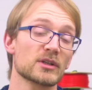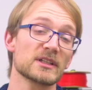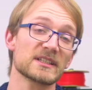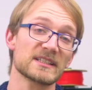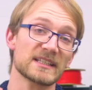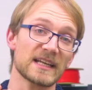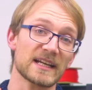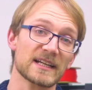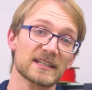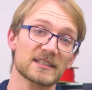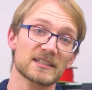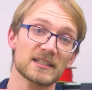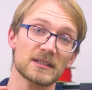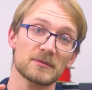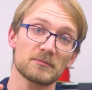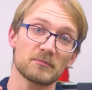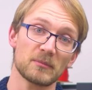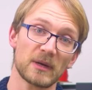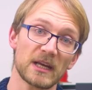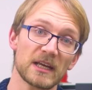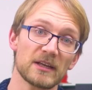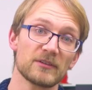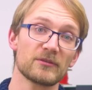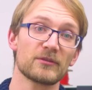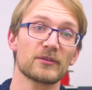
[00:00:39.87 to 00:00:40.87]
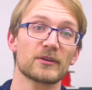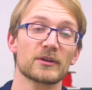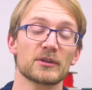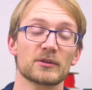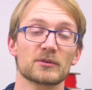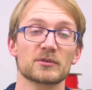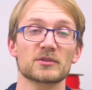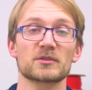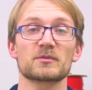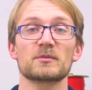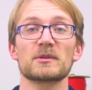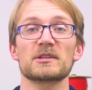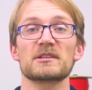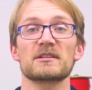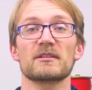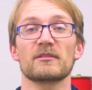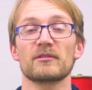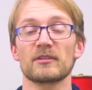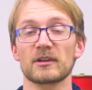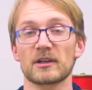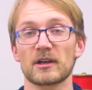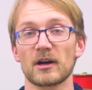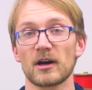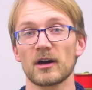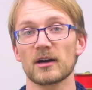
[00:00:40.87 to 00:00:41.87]
it's actually made for your
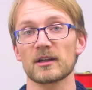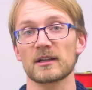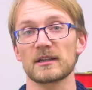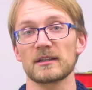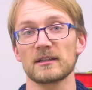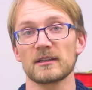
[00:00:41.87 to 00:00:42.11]
specific hot